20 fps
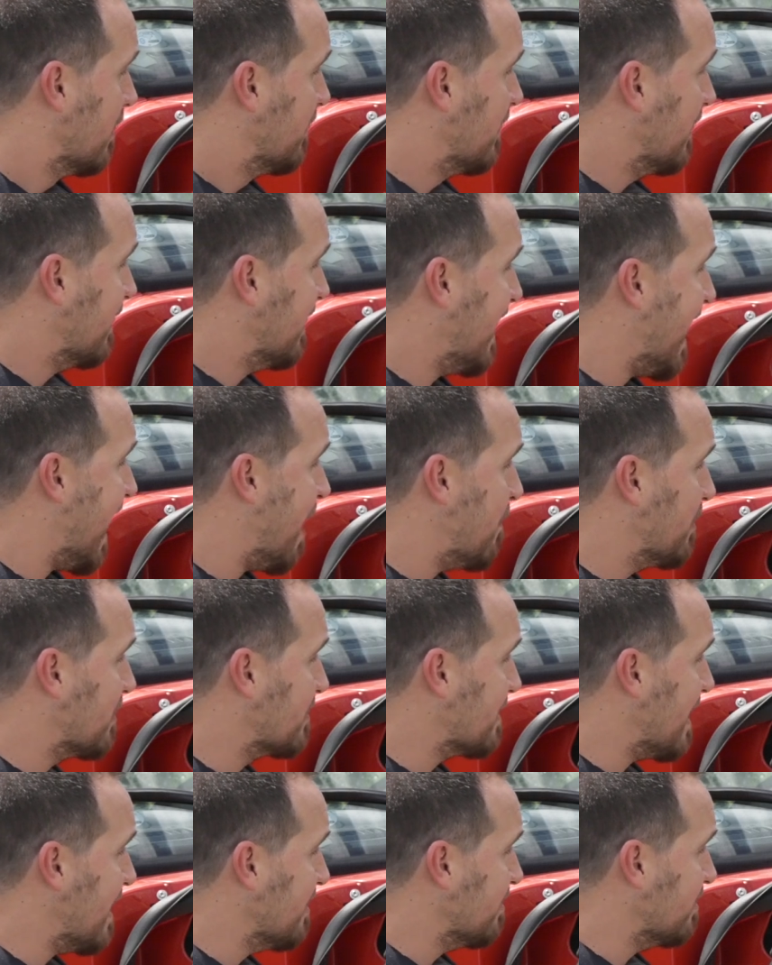The cap
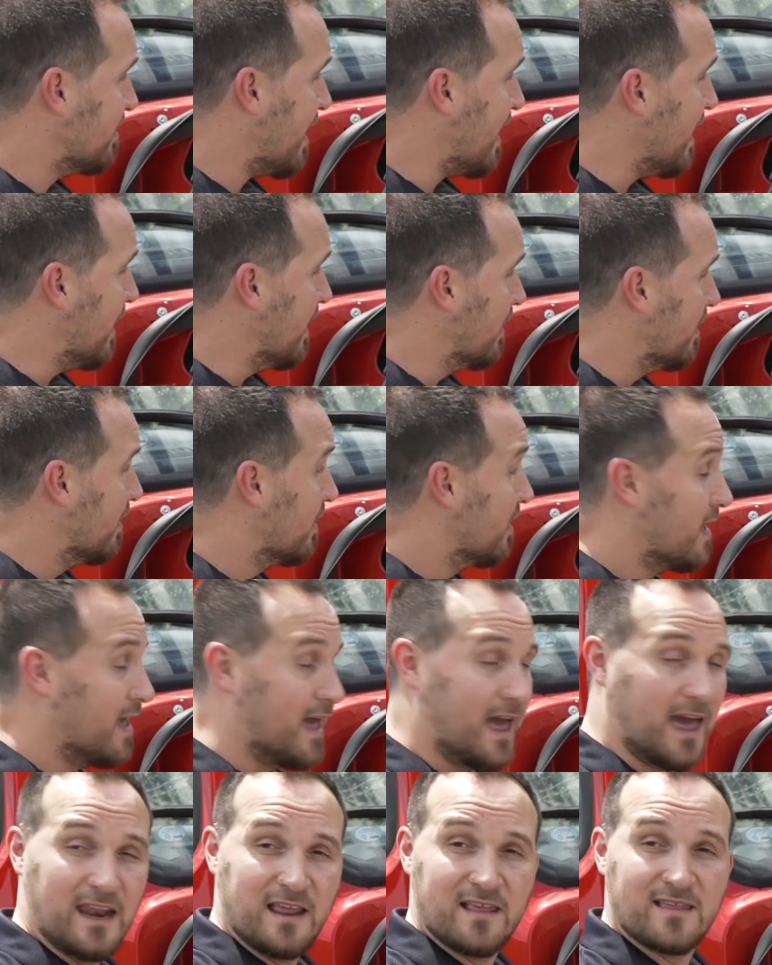is on tight.
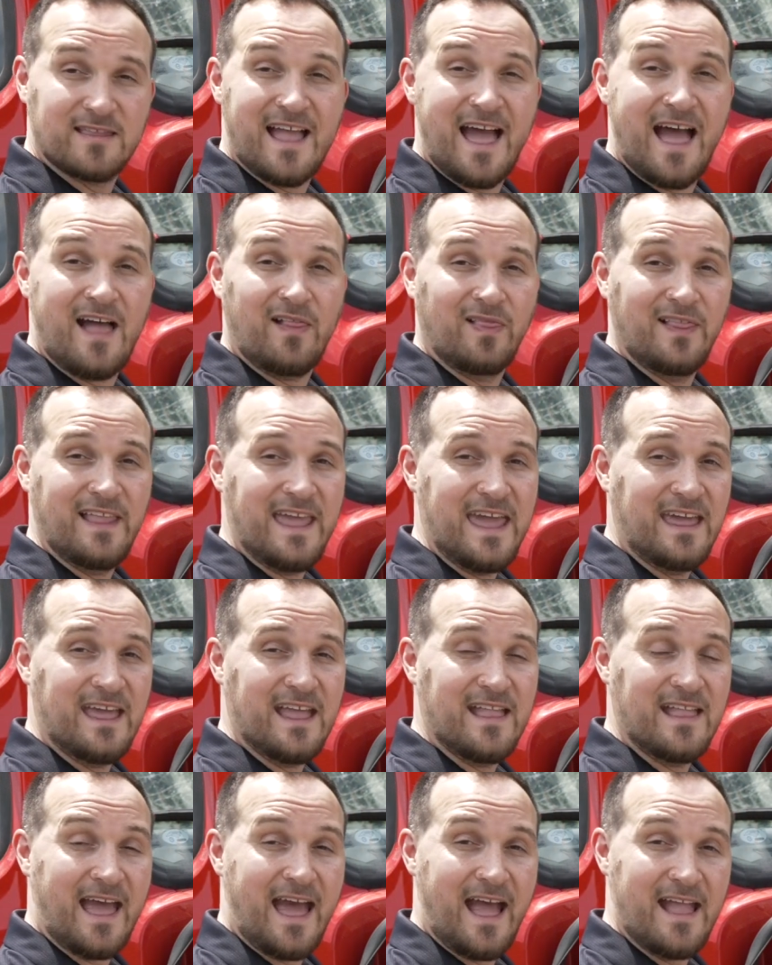It is not
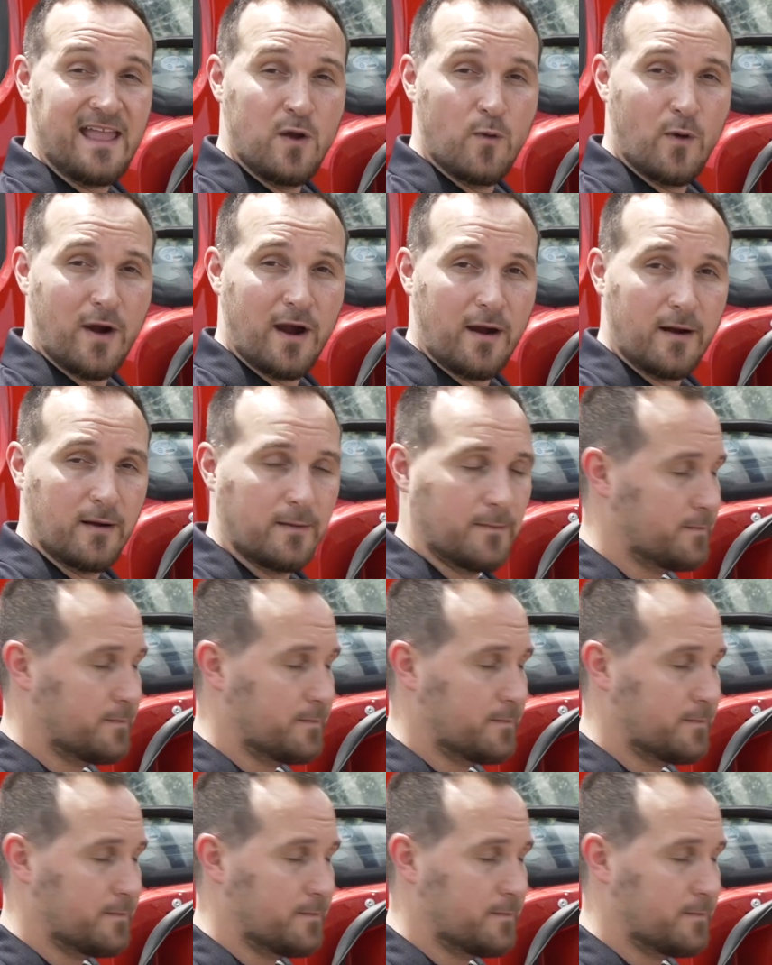leaking anywhere.